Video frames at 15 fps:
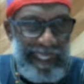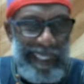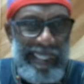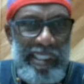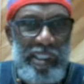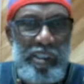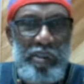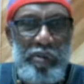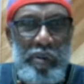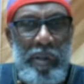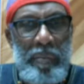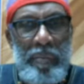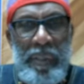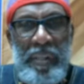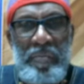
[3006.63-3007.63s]

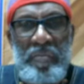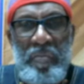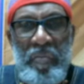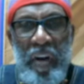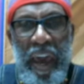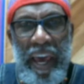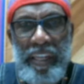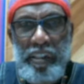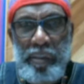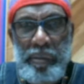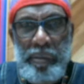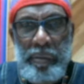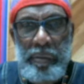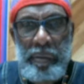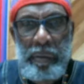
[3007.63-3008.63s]
extremely fragile
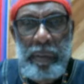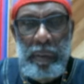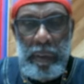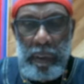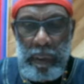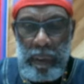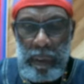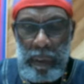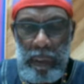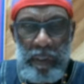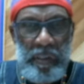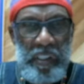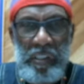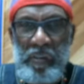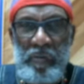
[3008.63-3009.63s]
because
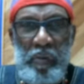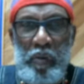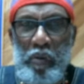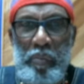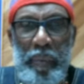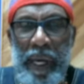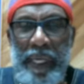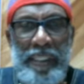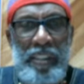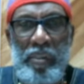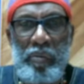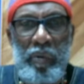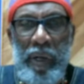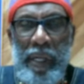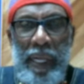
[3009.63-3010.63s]
these food banks is
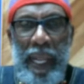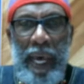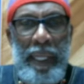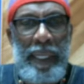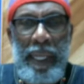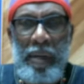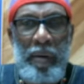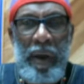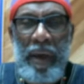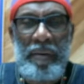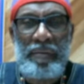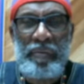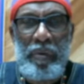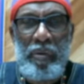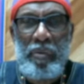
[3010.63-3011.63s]
running out. They don't have
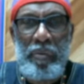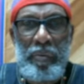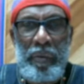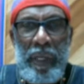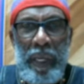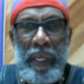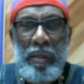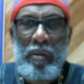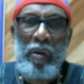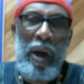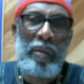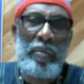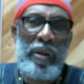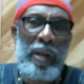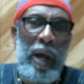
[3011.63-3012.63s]
food. You know, I
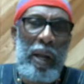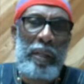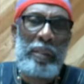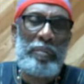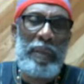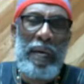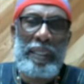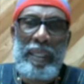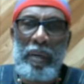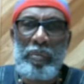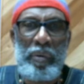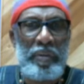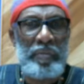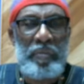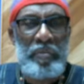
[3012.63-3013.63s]
read an article about that,
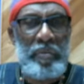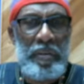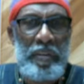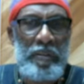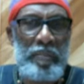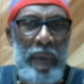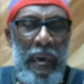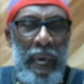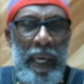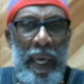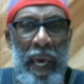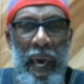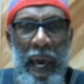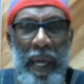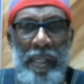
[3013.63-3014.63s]
what, a few years back?
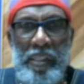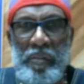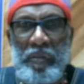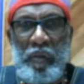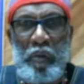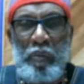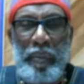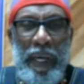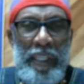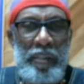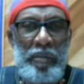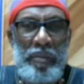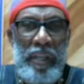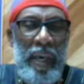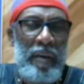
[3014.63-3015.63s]
How these food banks
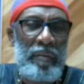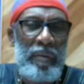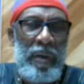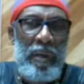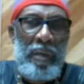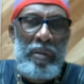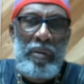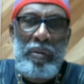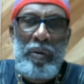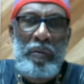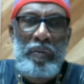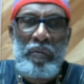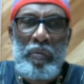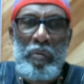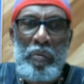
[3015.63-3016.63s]
used to have, you know,
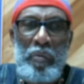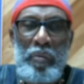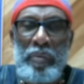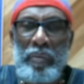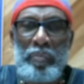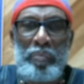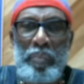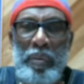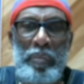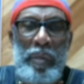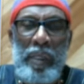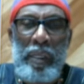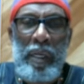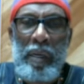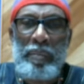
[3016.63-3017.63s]
food. People
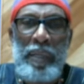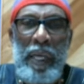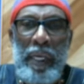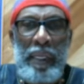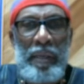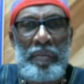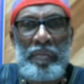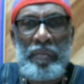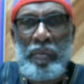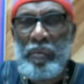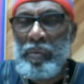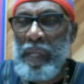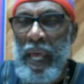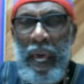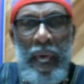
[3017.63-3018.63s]
could come there and get food.
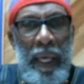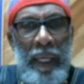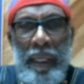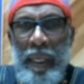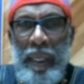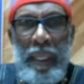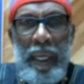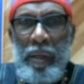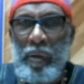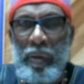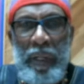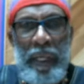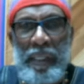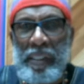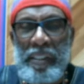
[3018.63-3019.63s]
Now they go
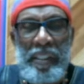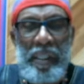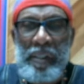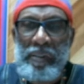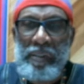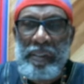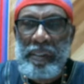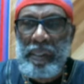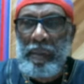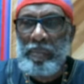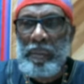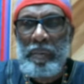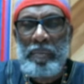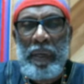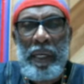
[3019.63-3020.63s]
there and the shelves is
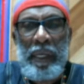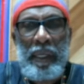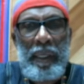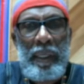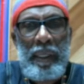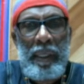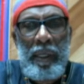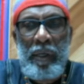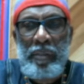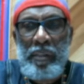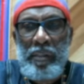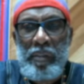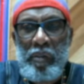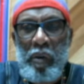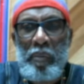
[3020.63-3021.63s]
empty, man because
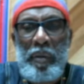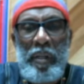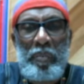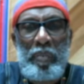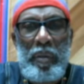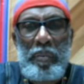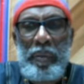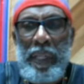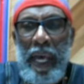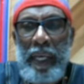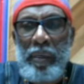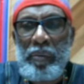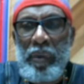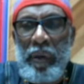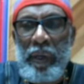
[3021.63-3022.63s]
there's so many people out
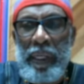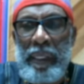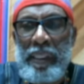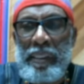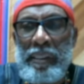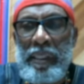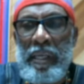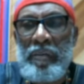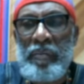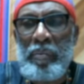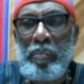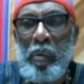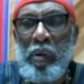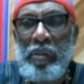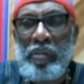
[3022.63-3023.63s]
of work. And it's even
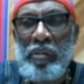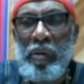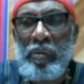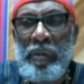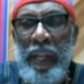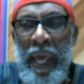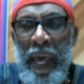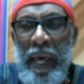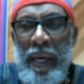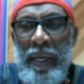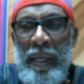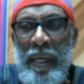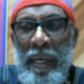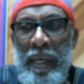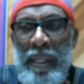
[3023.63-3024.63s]
more so now
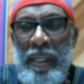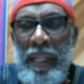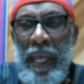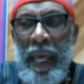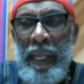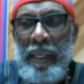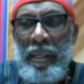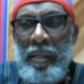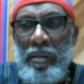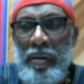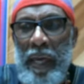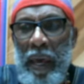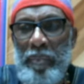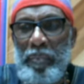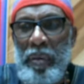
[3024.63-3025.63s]
that you
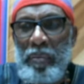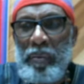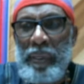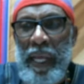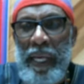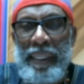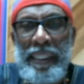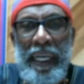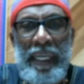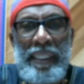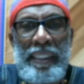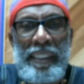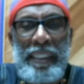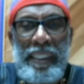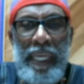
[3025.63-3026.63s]
got people not taking
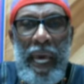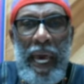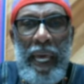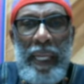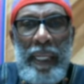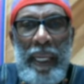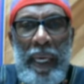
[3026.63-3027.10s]
the shot.